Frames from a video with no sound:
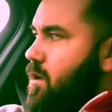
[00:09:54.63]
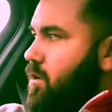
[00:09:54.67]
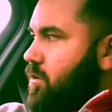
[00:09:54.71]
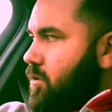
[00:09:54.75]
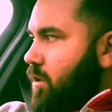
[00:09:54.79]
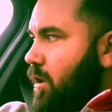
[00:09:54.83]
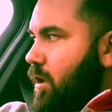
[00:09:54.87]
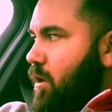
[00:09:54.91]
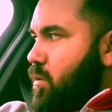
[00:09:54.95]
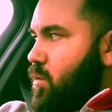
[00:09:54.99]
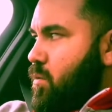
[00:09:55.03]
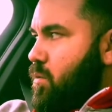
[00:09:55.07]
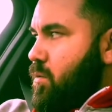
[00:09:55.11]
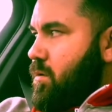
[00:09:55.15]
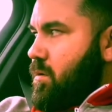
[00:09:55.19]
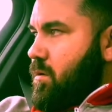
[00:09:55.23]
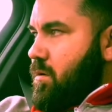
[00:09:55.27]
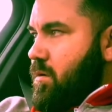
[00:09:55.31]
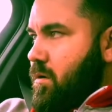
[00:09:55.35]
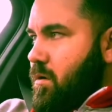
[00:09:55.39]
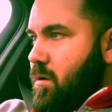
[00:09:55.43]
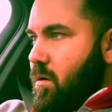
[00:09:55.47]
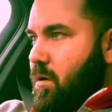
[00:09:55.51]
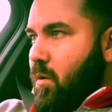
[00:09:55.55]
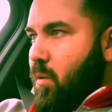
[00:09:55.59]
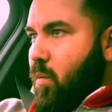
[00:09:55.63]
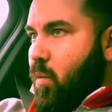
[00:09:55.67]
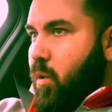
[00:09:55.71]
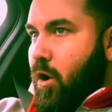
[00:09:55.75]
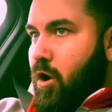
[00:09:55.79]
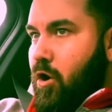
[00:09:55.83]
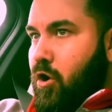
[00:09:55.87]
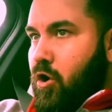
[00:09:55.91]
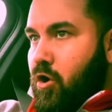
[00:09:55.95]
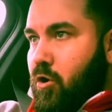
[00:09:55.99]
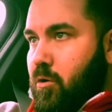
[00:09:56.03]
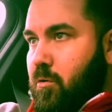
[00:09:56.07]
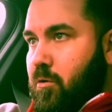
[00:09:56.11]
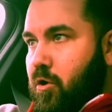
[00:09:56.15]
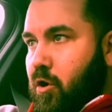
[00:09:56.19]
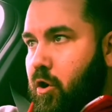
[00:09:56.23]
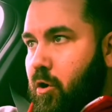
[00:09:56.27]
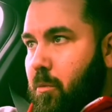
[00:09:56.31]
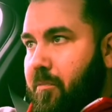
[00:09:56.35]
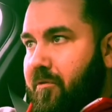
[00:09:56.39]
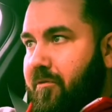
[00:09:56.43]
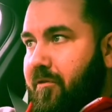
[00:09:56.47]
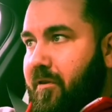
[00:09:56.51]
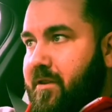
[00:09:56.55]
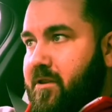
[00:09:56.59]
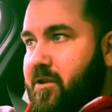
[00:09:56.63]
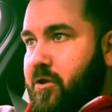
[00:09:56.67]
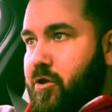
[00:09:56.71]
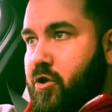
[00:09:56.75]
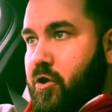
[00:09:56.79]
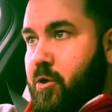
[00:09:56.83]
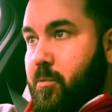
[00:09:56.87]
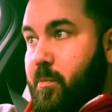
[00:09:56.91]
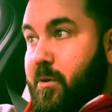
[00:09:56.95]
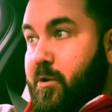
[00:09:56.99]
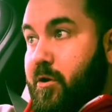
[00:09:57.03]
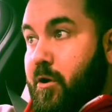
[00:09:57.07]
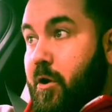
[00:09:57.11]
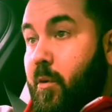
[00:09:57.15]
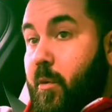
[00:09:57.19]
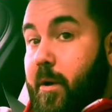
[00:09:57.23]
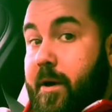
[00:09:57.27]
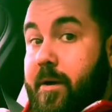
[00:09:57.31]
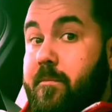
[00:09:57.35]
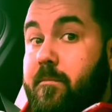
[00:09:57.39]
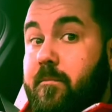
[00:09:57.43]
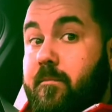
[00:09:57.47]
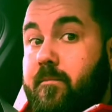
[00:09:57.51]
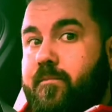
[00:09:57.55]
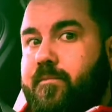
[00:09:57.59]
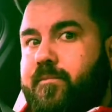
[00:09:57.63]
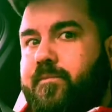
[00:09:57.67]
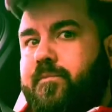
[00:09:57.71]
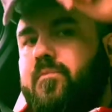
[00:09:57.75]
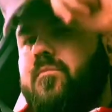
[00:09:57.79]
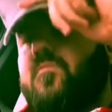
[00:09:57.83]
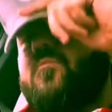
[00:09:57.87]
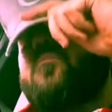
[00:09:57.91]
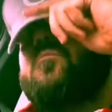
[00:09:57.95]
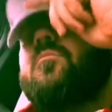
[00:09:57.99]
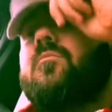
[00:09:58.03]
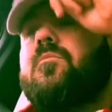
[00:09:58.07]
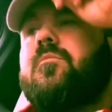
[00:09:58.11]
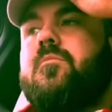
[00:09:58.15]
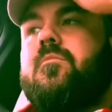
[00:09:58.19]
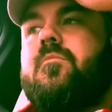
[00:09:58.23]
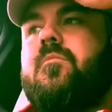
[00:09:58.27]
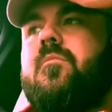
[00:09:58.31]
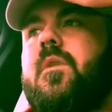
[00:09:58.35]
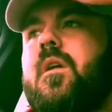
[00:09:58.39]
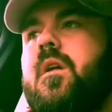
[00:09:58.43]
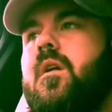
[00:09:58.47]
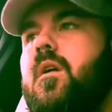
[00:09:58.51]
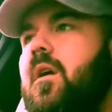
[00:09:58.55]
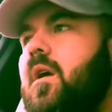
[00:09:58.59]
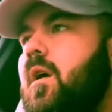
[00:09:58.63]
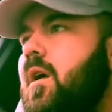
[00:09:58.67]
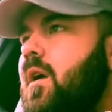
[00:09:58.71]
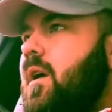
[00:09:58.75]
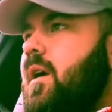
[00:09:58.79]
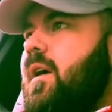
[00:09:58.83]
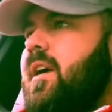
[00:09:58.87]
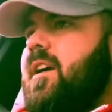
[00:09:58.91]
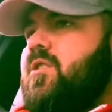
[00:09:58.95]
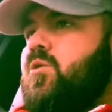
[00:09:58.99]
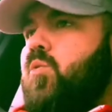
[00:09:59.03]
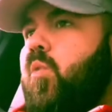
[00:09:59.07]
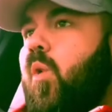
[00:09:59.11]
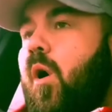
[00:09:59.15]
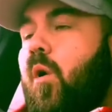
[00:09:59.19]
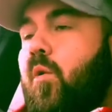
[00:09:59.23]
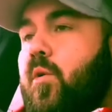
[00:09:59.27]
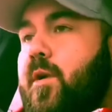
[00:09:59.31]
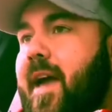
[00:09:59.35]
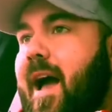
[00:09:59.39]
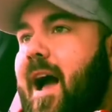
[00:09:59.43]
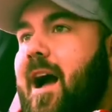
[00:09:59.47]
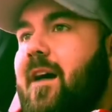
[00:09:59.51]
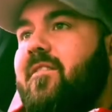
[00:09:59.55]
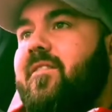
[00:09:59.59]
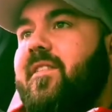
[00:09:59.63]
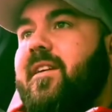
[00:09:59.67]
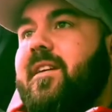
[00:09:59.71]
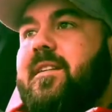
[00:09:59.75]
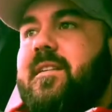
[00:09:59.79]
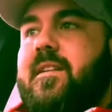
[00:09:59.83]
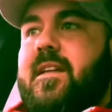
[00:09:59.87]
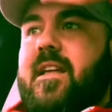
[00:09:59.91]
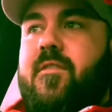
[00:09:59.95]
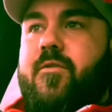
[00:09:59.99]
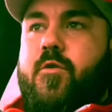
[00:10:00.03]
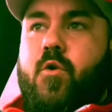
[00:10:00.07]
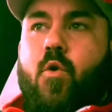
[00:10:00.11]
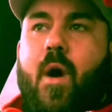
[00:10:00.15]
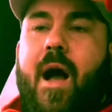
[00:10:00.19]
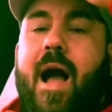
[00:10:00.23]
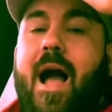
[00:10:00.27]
So what a good club fitter should be doing is if